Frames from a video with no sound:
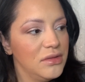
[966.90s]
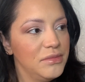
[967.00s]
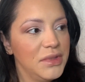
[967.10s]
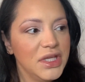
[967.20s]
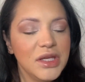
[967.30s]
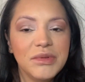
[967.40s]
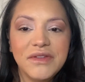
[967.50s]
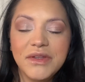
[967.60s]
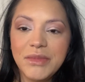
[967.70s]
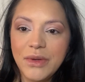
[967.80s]
I keep
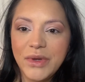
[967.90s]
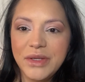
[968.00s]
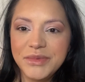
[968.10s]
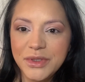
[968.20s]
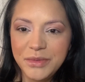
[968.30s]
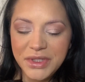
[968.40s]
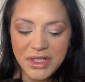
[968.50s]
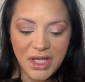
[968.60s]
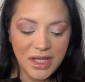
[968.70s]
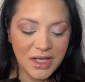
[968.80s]
leaving my wipes open
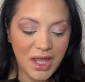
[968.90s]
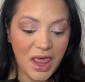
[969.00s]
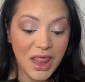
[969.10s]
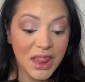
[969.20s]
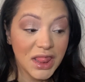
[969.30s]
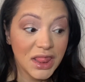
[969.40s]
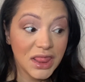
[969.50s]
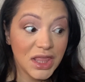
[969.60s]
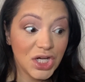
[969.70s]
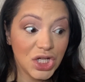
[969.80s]
and
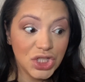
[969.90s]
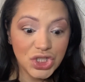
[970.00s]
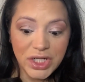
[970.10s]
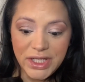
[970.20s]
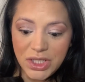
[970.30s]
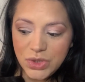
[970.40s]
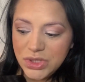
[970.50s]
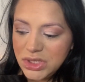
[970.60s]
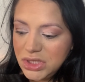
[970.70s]
they're all dried out.